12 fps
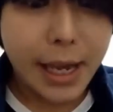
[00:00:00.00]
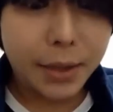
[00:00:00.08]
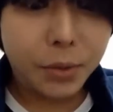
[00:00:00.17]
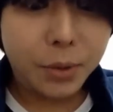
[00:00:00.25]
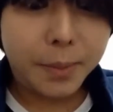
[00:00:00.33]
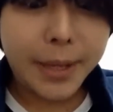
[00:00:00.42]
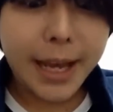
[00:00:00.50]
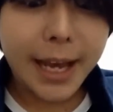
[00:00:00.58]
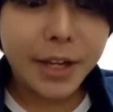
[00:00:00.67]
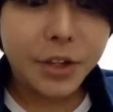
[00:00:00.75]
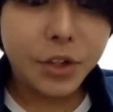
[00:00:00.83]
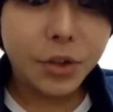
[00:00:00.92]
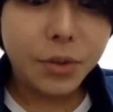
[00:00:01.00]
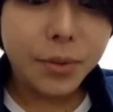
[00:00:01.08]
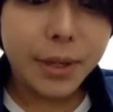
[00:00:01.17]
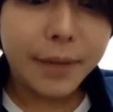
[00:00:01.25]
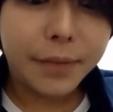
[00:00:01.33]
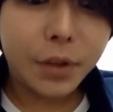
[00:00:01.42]
it would be
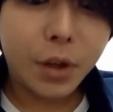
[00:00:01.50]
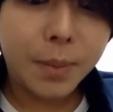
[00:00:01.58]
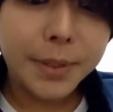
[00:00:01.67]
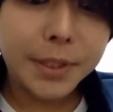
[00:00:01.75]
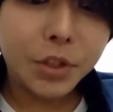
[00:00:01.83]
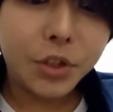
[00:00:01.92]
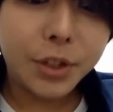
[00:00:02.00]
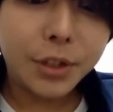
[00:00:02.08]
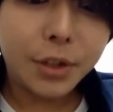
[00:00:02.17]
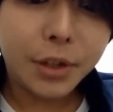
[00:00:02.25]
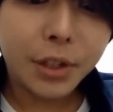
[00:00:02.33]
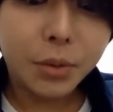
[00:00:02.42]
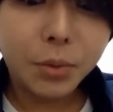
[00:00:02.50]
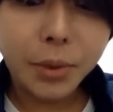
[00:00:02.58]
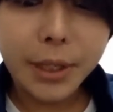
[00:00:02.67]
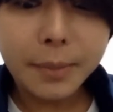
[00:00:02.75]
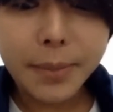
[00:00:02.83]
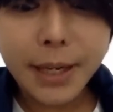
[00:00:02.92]
ideal if the opposition or the
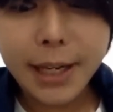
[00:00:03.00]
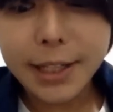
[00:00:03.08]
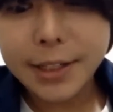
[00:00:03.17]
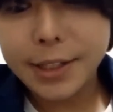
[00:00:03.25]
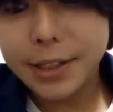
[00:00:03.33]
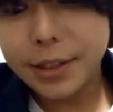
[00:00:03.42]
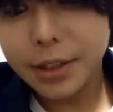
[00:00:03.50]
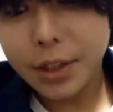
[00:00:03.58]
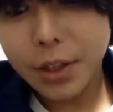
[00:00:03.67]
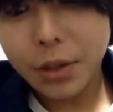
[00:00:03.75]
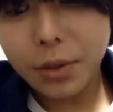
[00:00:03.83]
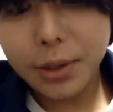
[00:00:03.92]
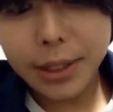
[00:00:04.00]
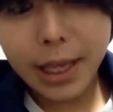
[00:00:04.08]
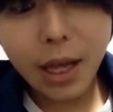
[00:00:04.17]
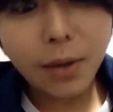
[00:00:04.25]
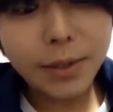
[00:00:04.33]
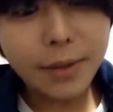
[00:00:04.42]
ruling party could
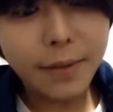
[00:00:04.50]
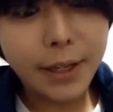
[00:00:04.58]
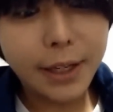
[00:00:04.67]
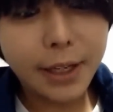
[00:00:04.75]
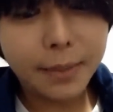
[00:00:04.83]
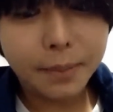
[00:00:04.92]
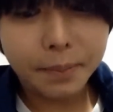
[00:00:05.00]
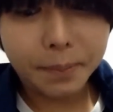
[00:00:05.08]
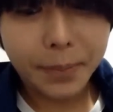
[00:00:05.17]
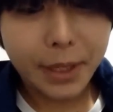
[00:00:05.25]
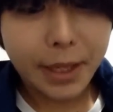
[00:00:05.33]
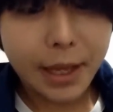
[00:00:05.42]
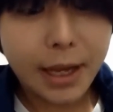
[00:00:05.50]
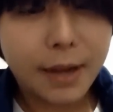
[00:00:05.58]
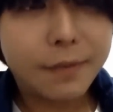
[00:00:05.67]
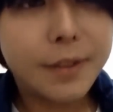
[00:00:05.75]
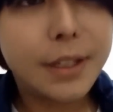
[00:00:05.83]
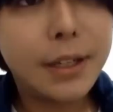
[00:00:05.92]
cultivate him
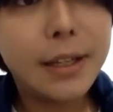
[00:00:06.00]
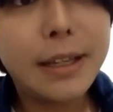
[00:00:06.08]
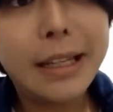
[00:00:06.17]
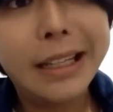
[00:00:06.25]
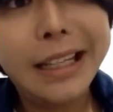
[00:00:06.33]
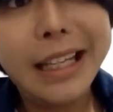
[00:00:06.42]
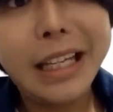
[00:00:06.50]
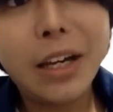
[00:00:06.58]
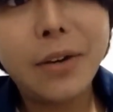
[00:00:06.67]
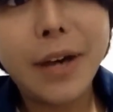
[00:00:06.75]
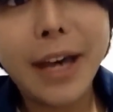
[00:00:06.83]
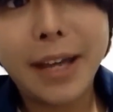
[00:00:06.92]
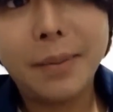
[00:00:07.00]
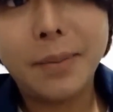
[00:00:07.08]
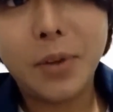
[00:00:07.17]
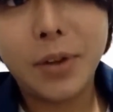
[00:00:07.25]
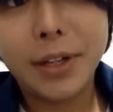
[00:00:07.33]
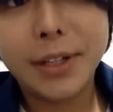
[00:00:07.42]
after the legal
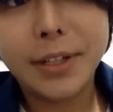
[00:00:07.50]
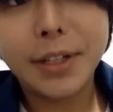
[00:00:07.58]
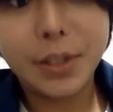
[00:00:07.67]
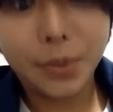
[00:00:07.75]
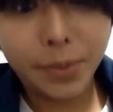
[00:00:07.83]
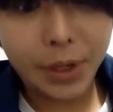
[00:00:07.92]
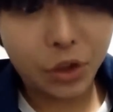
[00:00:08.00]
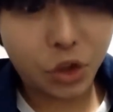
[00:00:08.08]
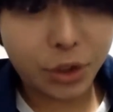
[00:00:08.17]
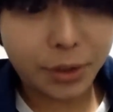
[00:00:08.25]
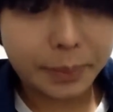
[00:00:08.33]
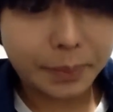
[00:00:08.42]
endpoint is reached.